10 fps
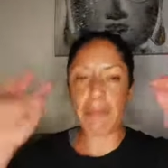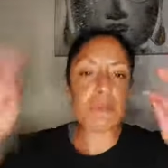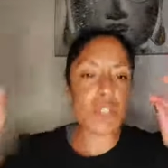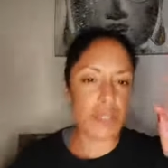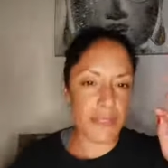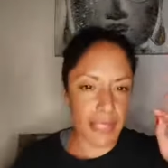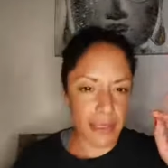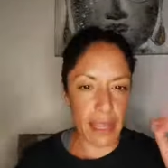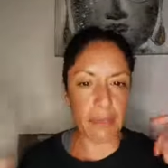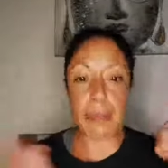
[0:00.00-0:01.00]
Maybe you shouldn't have
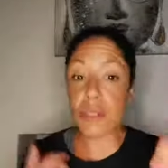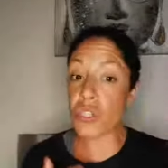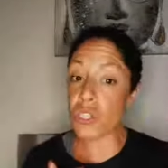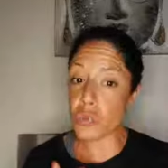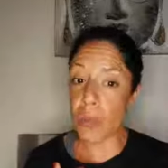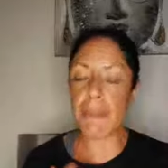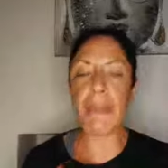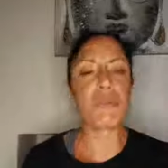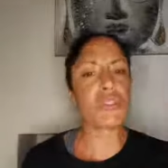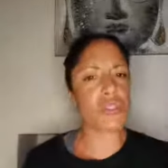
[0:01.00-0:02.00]
said that. Maybe you shouldn't swear.
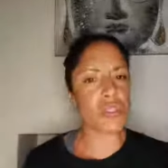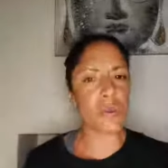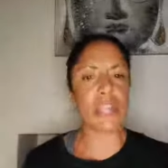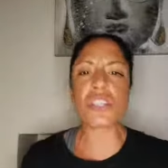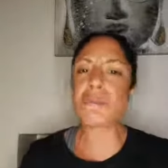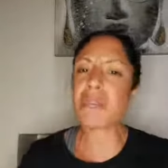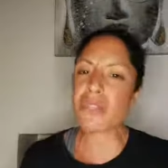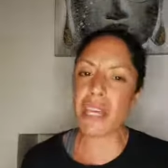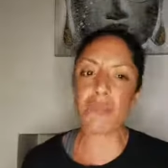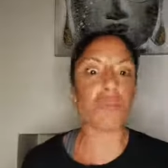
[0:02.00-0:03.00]
Maybe you should swear. Just be
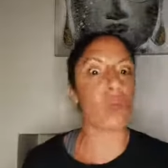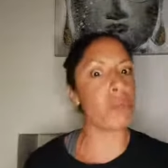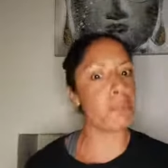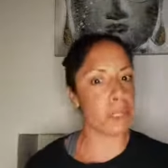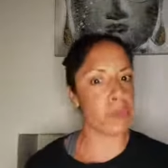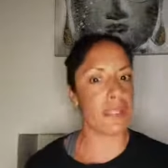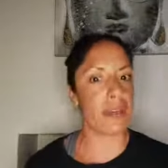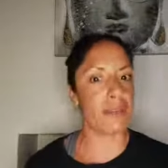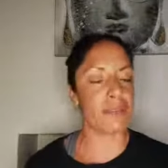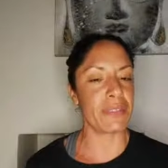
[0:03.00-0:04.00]
yourself. Don't be
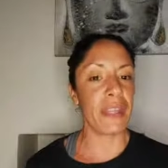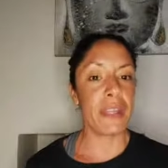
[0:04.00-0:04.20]
yourself.